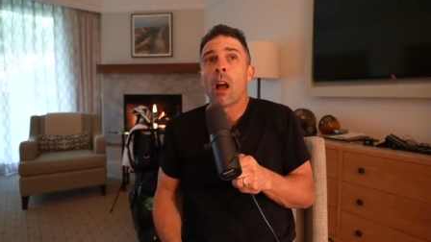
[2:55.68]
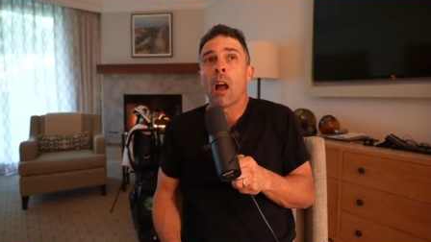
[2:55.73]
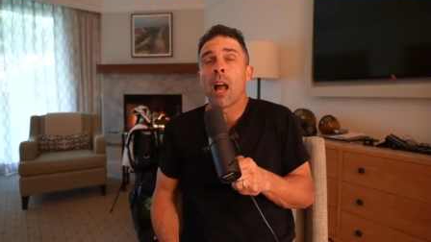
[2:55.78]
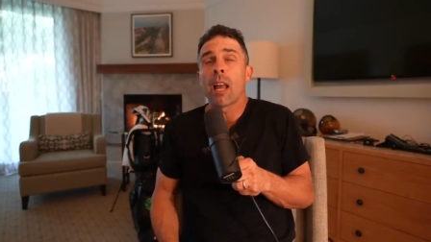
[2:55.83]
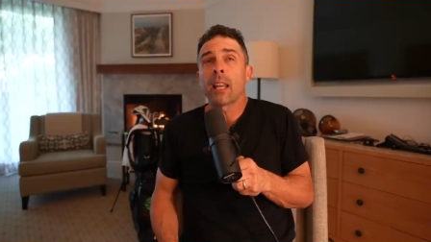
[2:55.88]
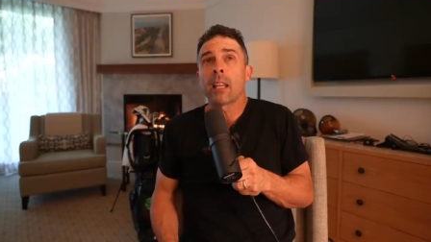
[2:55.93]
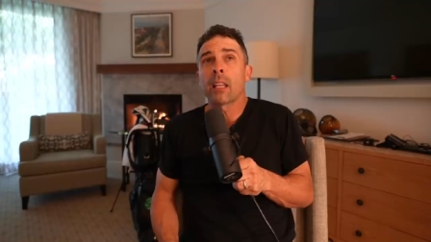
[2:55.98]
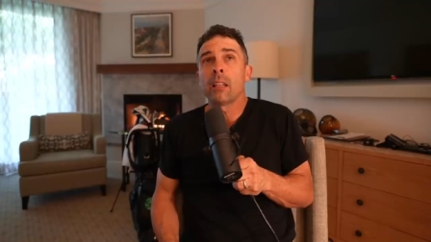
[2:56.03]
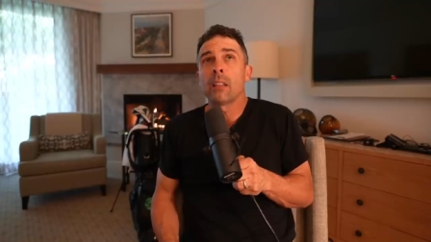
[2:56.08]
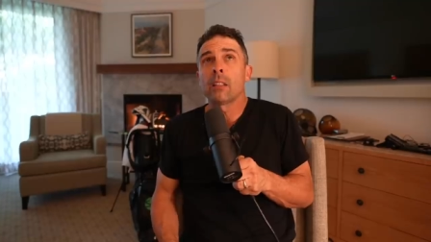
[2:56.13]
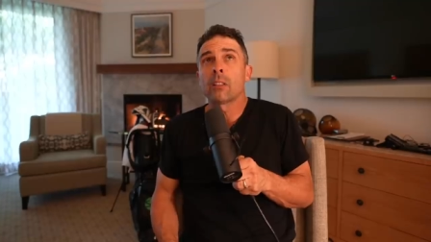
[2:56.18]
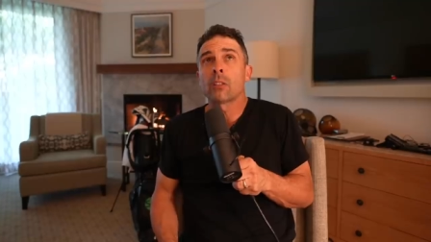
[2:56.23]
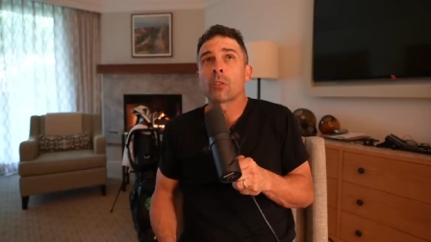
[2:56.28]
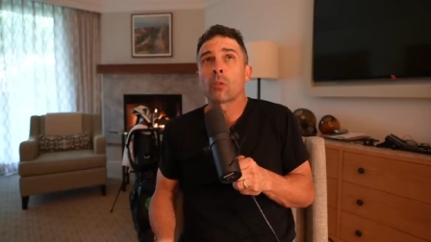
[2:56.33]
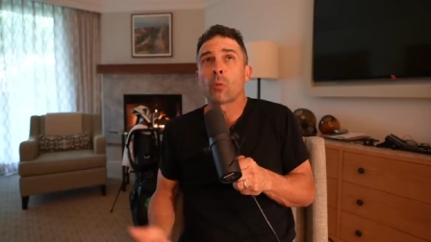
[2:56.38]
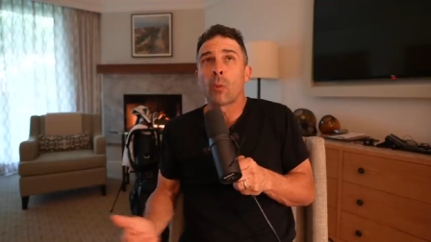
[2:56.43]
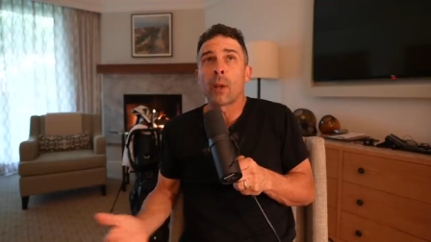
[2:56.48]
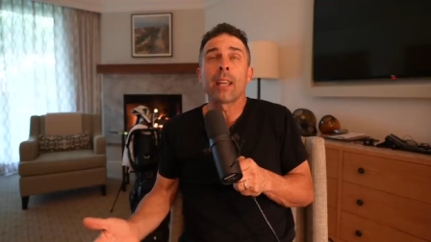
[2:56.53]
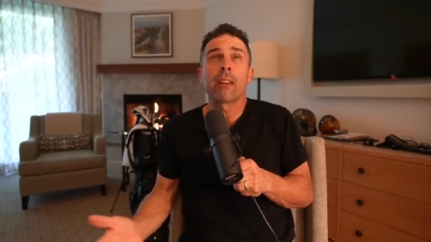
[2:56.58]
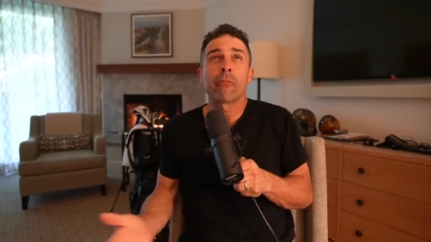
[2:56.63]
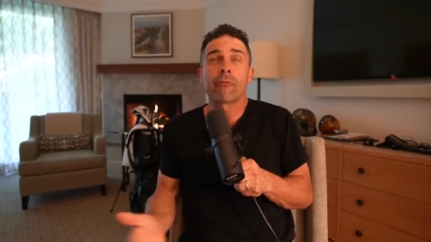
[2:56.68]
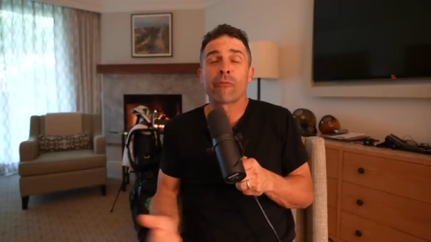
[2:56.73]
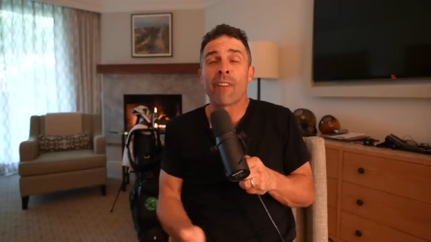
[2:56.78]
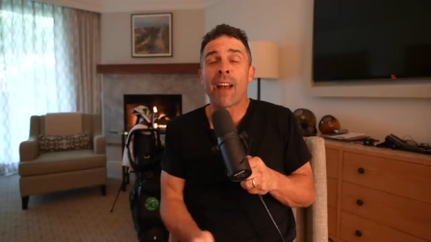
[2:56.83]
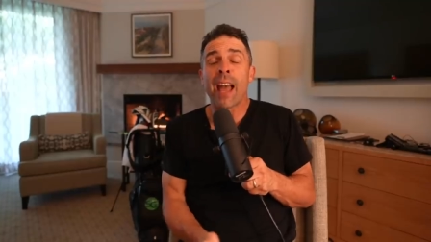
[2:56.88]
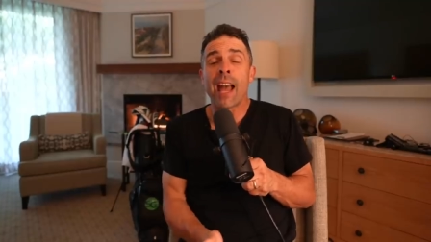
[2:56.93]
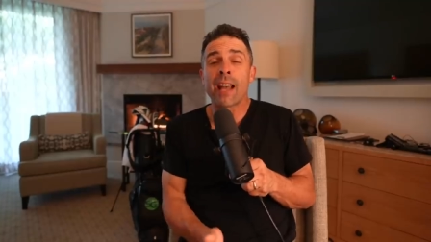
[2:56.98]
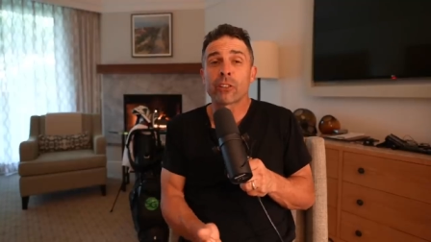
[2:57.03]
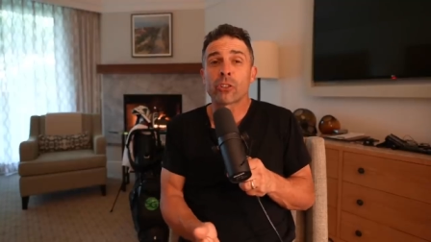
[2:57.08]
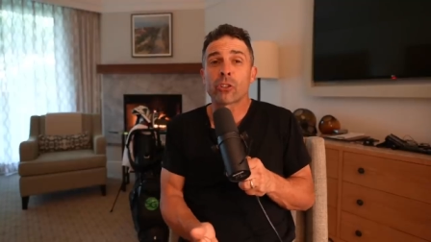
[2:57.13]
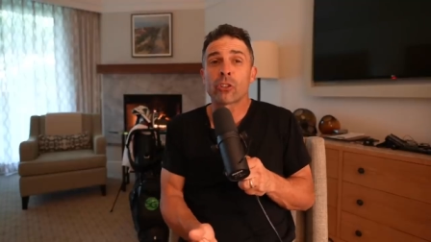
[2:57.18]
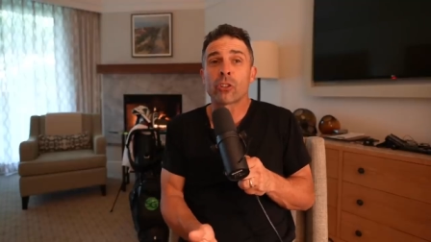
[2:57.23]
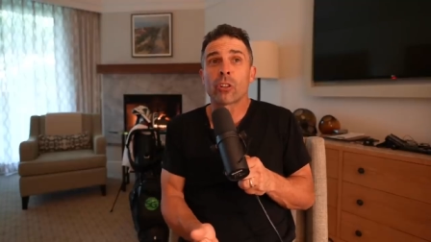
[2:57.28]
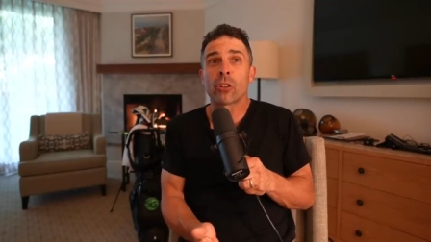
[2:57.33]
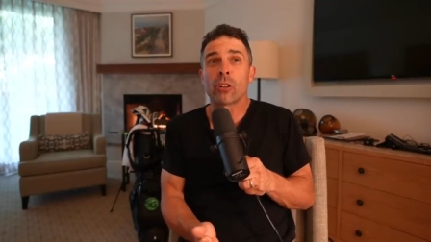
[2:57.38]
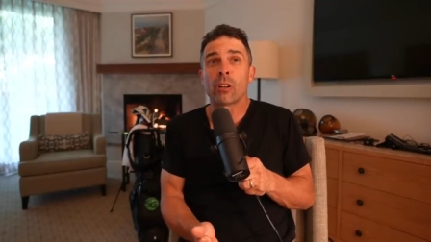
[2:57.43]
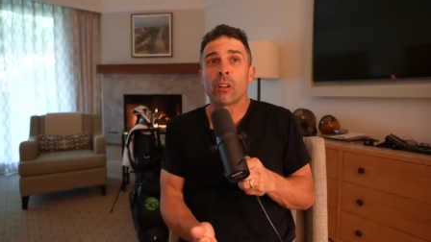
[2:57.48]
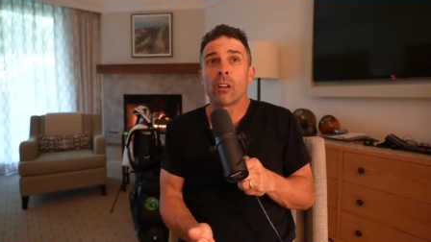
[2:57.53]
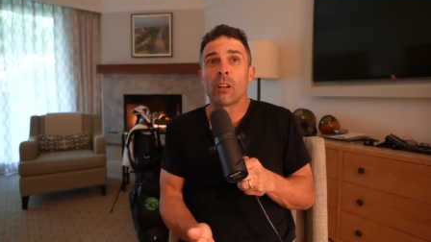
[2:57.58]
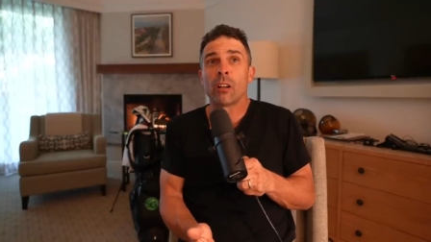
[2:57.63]
I can swing it
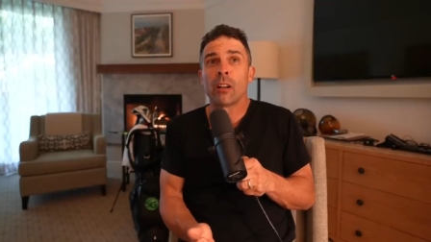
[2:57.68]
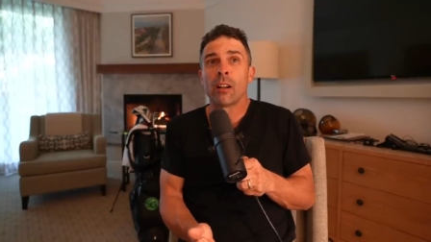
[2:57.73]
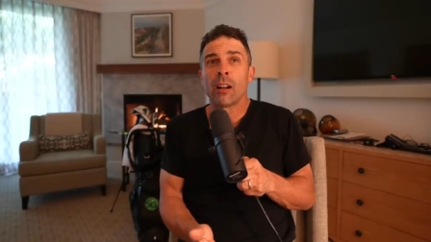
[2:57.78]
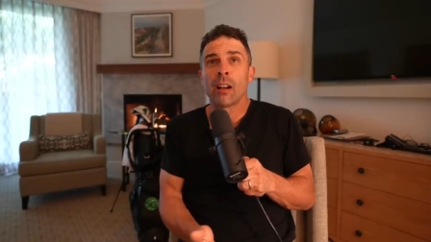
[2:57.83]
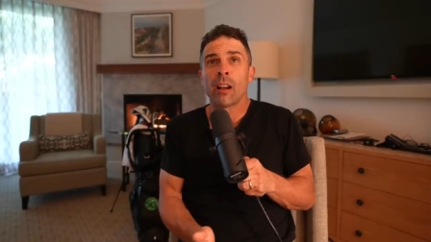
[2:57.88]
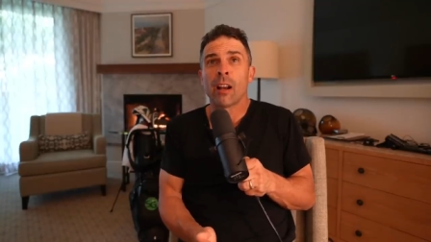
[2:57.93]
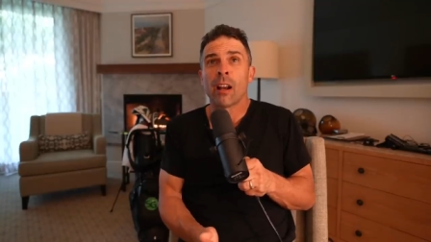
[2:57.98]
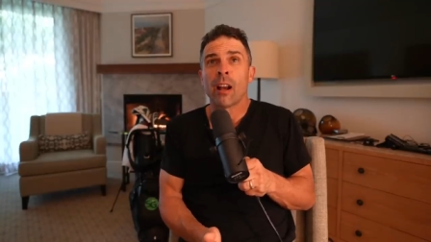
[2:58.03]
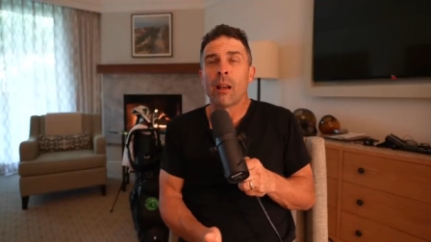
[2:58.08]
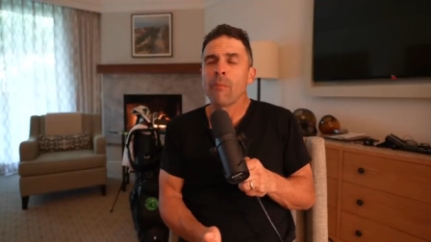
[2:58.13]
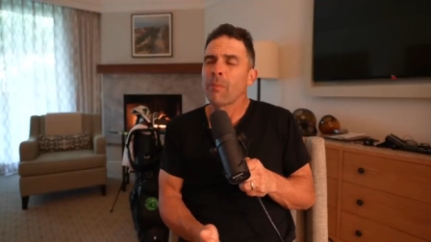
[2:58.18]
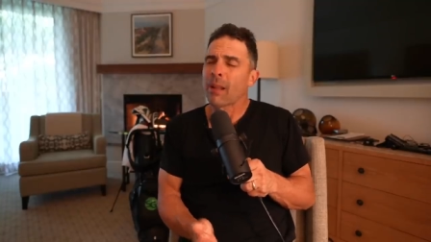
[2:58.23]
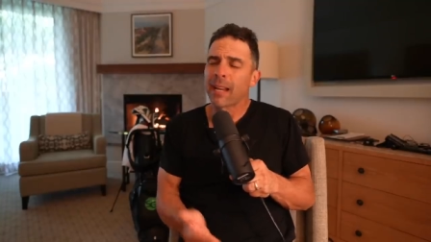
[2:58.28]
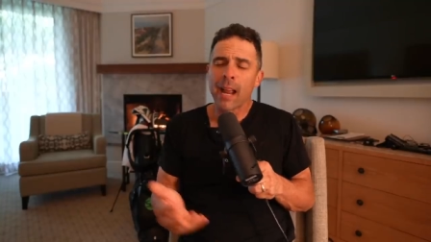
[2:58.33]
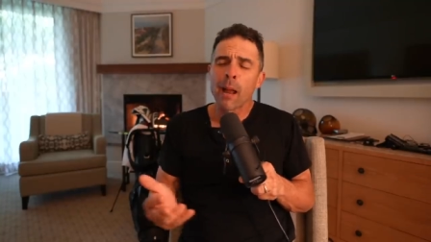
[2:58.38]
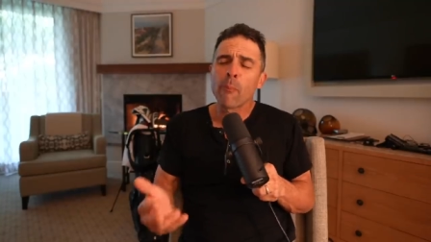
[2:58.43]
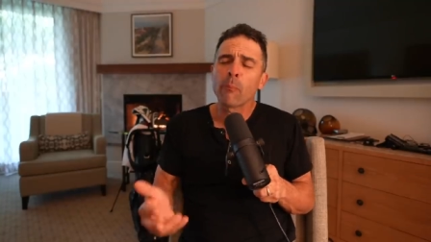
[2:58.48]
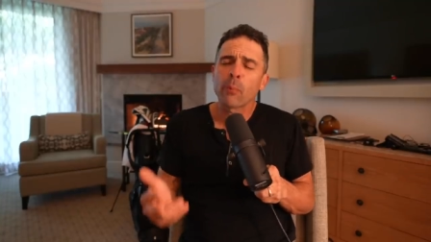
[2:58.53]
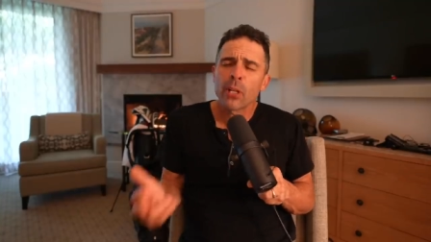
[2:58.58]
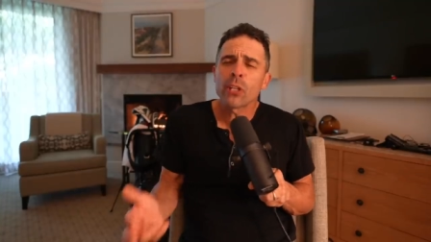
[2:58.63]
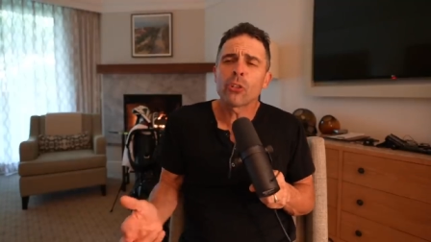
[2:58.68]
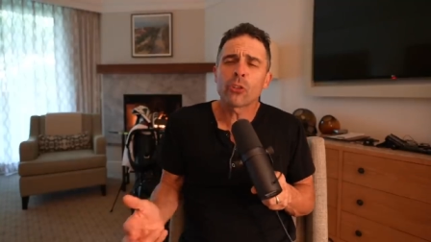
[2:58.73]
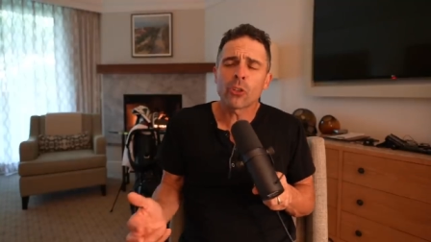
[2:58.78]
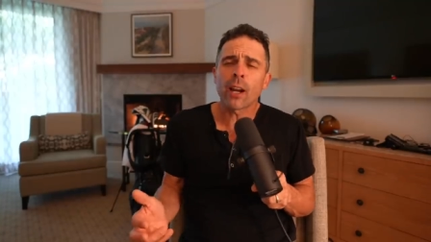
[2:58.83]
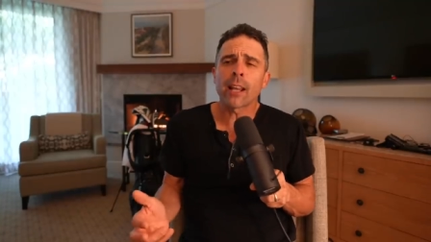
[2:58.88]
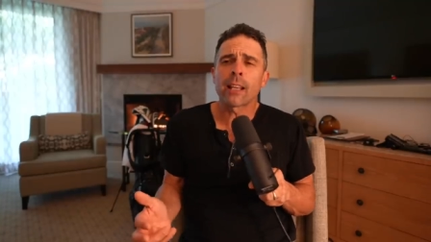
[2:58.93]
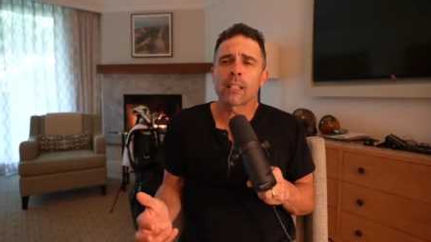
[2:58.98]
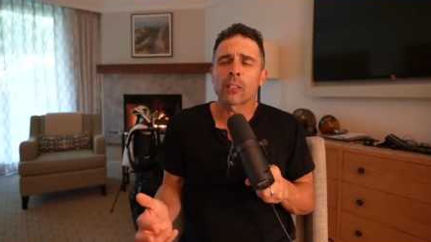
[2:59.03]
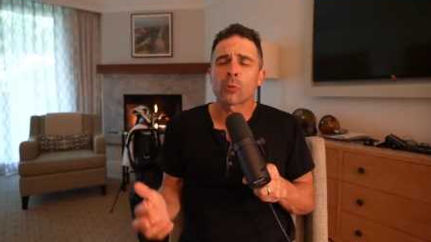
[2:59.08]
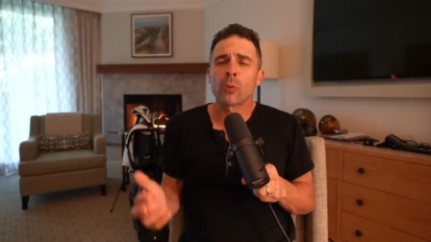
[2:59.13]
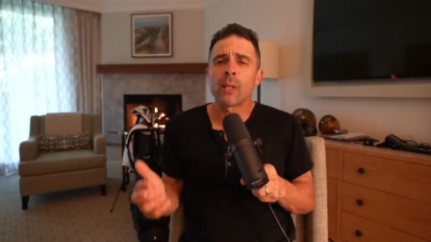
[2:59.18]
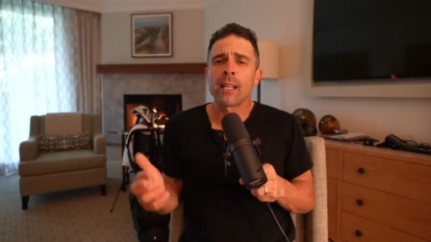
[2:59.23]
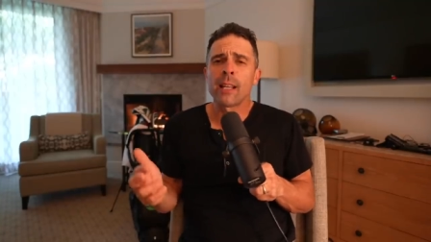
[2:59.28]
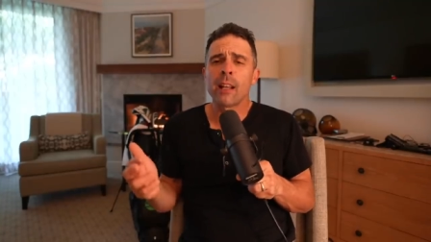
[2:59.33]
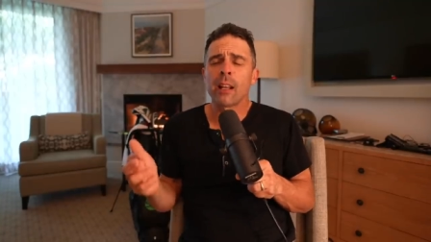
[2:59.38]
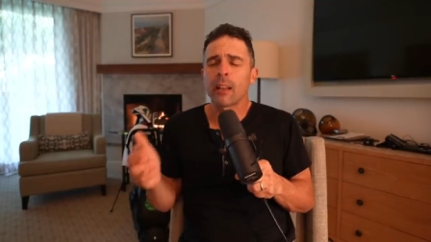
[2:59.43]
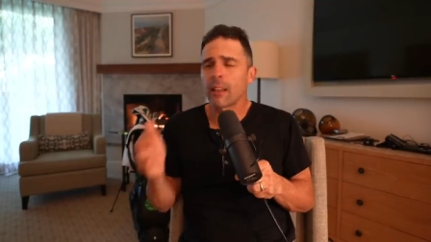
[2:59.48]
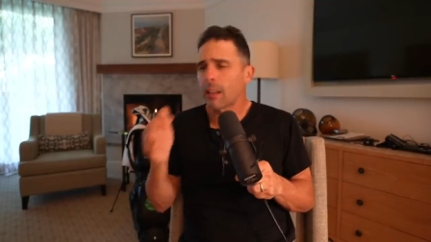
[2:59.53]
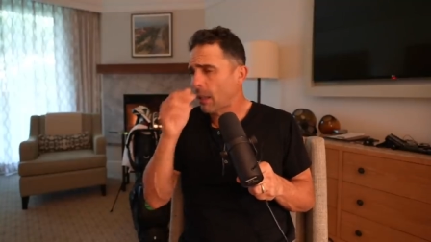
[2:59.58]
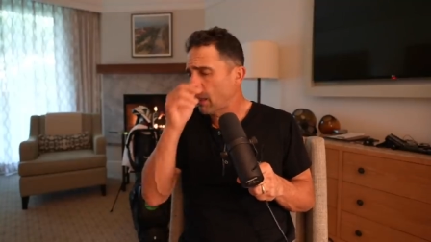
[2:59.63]
faster. I'm like, I'm pretty sure I could
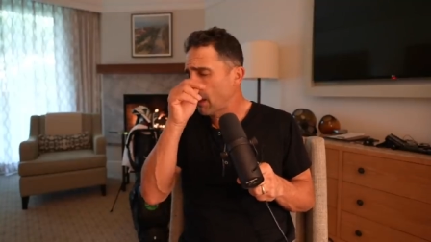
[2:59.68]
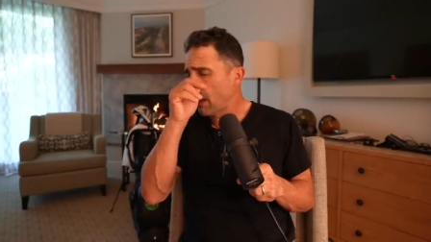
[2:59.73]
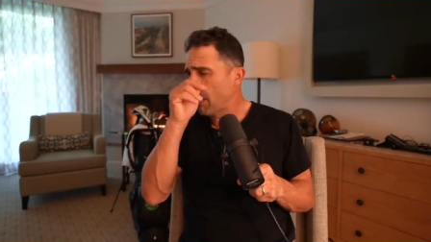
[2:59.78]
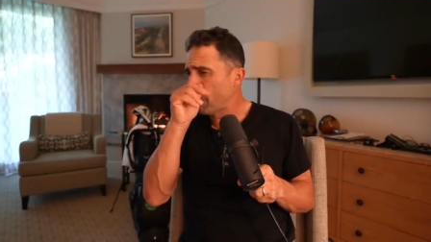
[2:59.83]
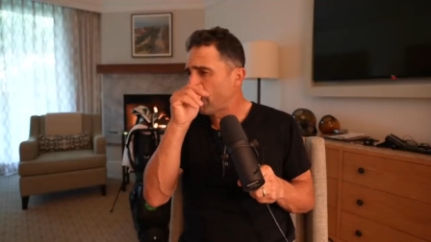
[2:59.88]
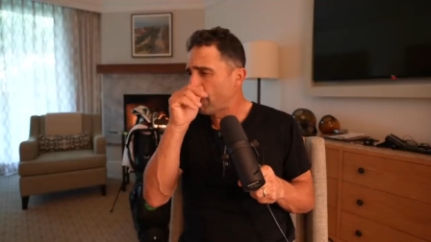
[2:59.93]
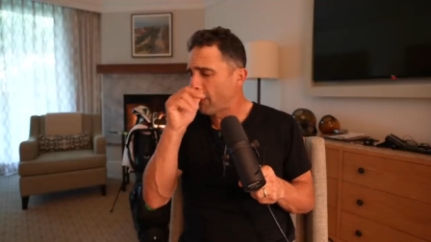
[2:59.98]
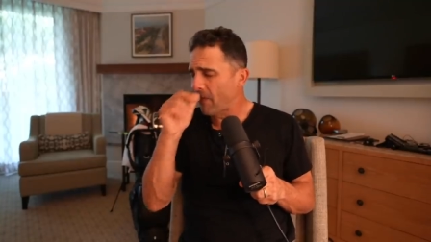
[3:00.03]
swing the club